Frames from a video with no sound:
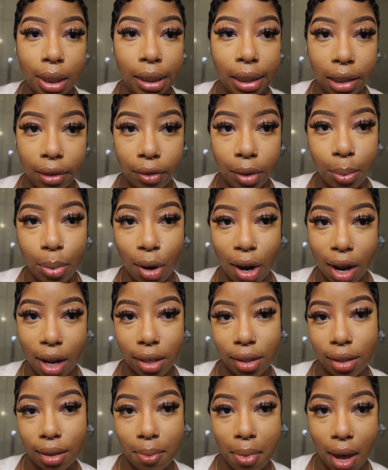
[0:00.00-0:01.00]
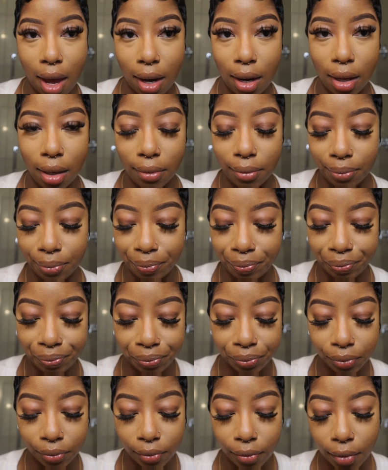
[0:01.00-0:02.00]
love a bronze baddie.
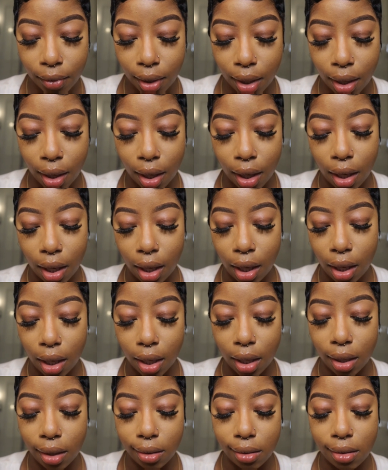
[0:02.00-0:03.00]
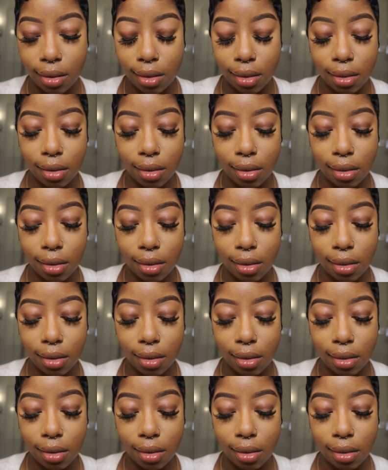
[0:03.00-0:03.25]
And